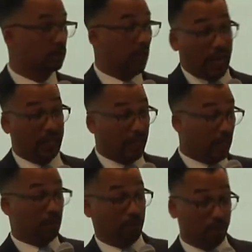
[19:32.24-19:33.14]
God let
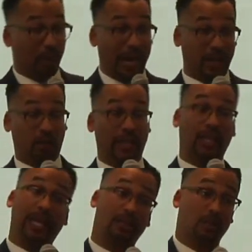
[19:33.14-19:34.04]
him buy the Great
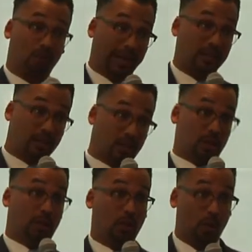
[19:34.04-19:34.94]
Lakes, the rights to
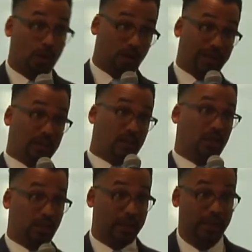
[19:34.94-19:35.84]
the water rights to
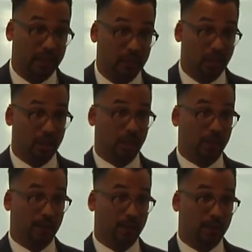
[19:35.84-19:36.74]
the Great Lakes.
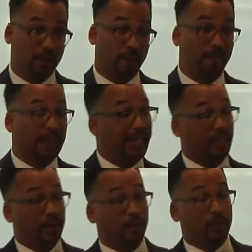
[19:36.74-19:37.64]

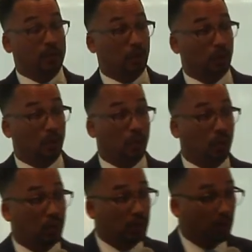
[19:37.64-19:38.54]
Like, so
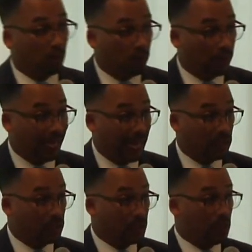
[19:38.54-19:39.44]
number 1,
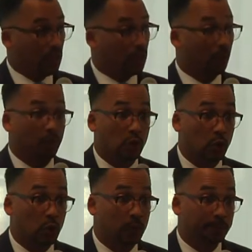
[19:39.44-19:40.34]
energy. Number
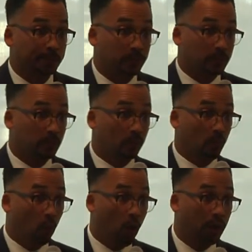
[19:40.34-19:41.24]
2,
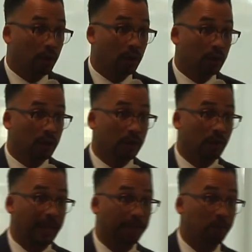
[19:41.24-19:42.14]
water,
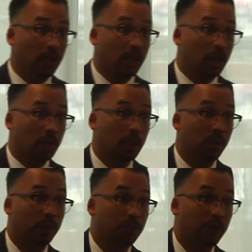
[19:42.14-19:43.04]
right? Mm-hmm.
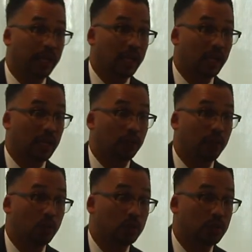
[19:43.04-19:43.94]
Number 3,
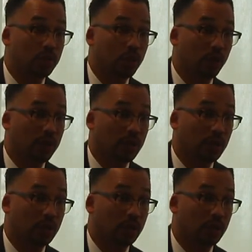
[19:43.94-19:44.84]
food security.
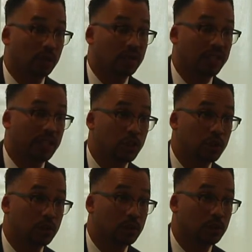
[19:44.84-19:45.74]
It's an issue.